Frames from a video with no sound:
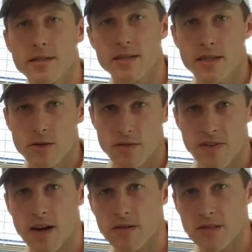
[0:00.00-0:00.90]
to kill the
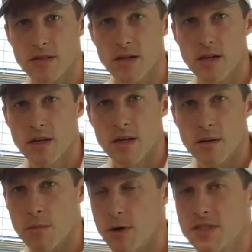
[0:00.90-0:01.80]
virus.
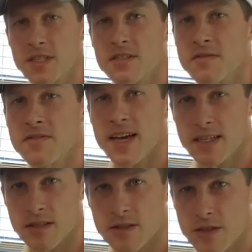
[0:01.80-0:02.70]
Most
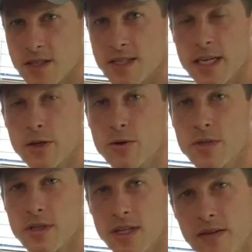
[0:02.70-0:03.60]
disinfectants are going to tell you to
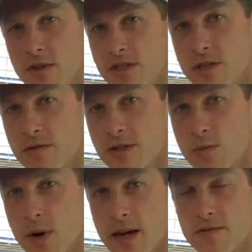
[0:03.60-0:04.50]
leave the surface
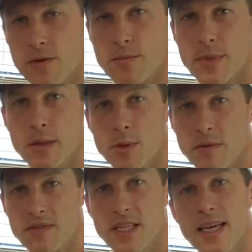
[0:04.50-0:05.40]
wet for a minimum
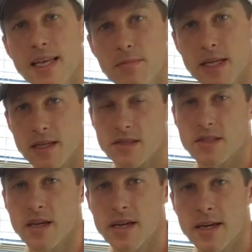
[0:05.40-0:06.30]
of 10 minutes
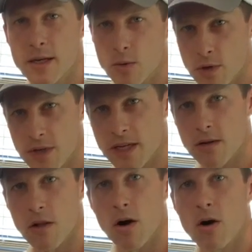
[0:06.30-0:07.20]
in order to
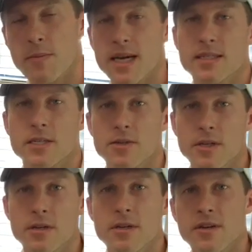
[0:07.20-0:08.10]
kill all bacteria,